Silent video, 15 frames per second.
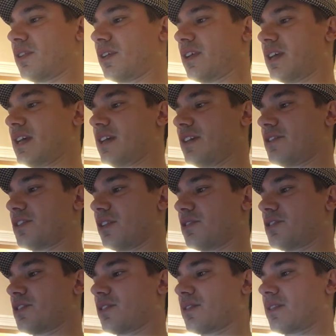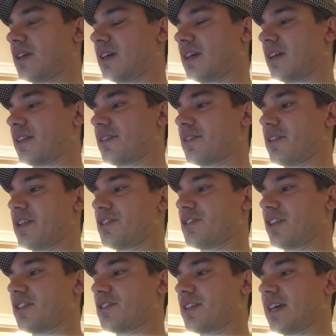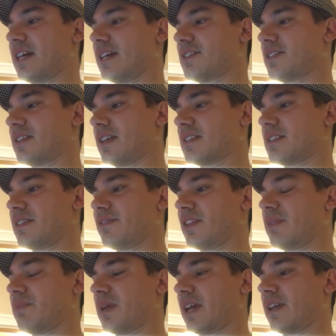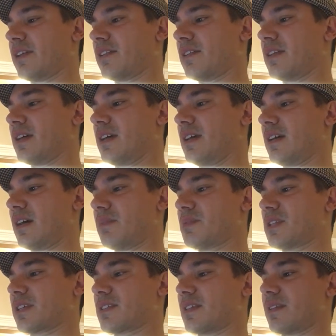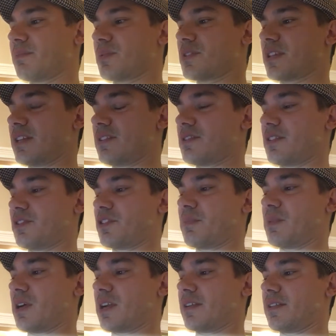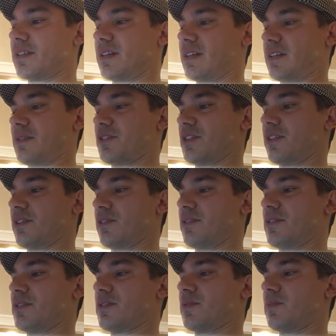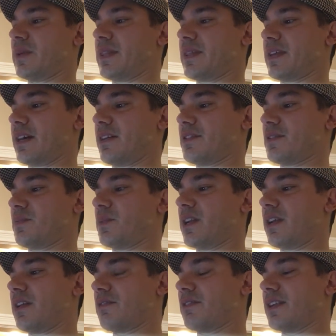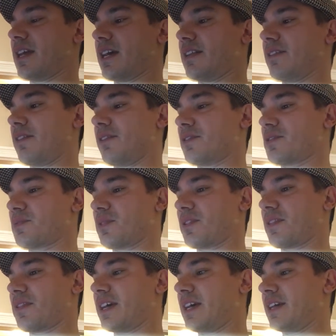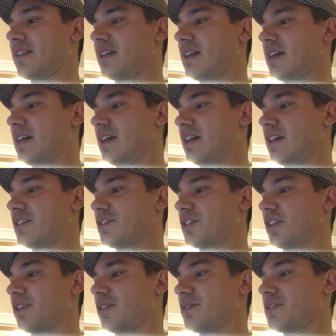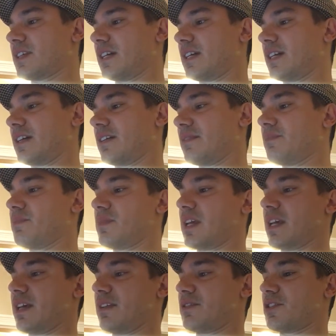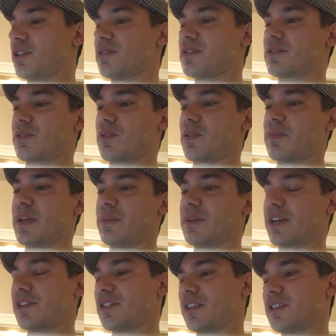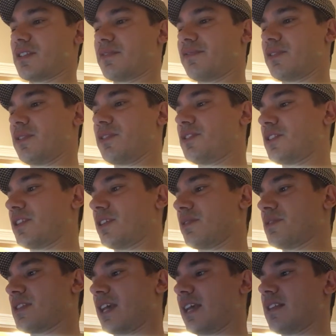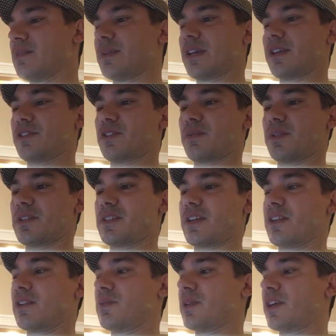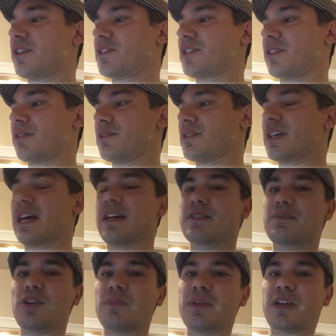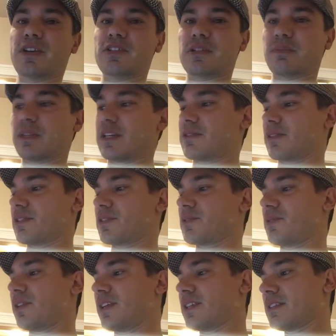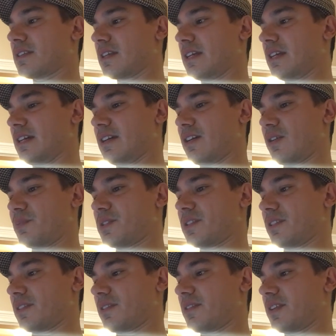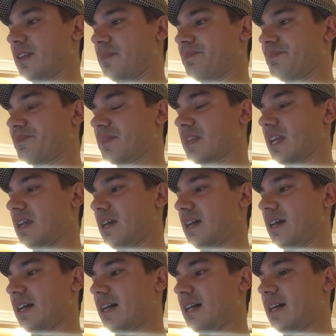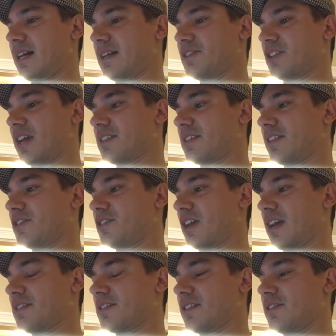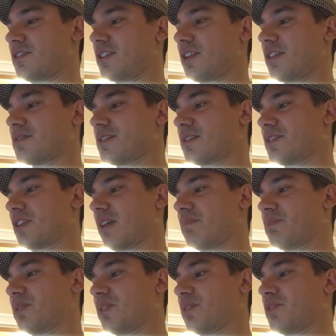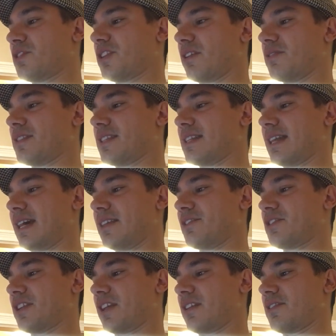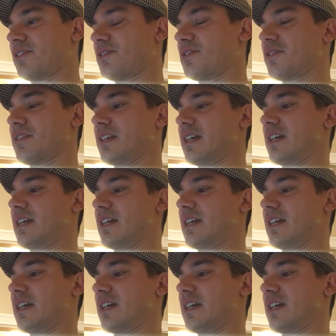her. She owns 30 shares of that. It's a nice dividend payer, up 16% since she bought it. She owns $1,190 worth of that. She owns Hormel because she eats the food. She owns Hanes because she wears the underwear. She owns Hasbro because she plays with the toys. Hope you see the theme. Johnson & Johnson, she uses the shampoo. She owns 9 shares.